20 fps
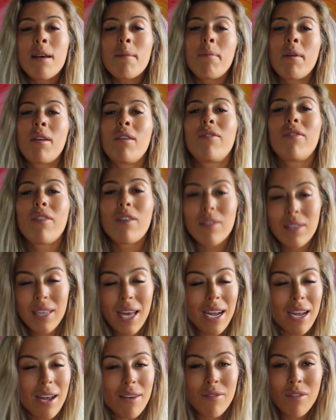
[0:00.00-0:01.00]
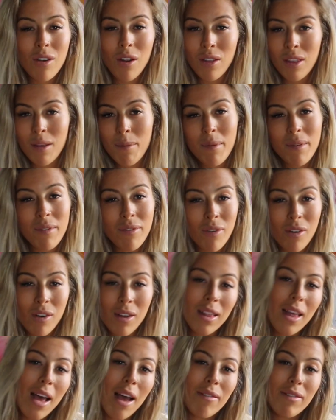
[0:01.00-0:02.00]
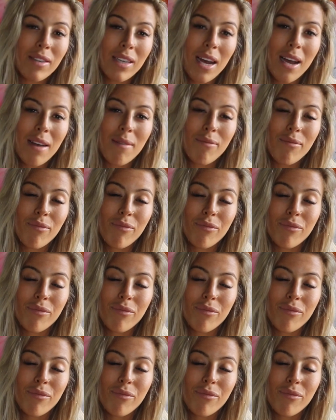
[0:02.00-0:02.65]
but it feels like I've known them for a lifetime.